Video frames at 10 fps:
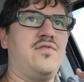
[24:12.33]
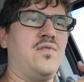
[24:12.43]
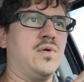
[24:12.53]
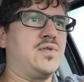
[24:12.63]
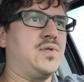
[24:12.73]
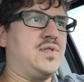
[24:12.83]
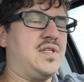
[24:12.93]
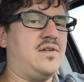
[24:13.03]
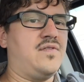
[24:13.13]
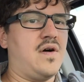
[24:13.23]
force
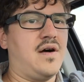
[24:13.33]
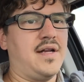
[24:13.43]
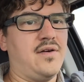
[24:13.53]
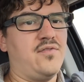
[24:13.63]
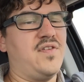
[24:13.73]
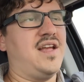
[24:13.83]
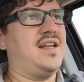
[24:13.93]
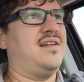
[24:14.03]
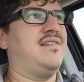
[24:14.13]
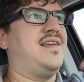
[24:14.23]
herself on Elle
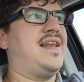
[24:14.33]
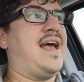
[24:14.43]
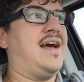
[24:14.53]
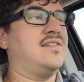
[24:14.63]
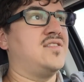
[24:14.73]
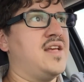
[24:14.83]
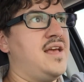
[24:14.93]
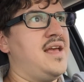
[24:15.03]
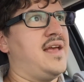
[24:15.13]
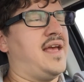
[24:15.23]
Fanning, and then has
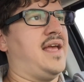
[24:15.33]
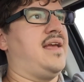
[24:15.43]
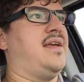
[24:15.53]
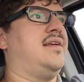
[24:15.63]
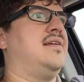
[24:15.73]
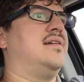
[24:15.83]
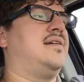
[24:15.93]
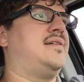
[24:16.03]
a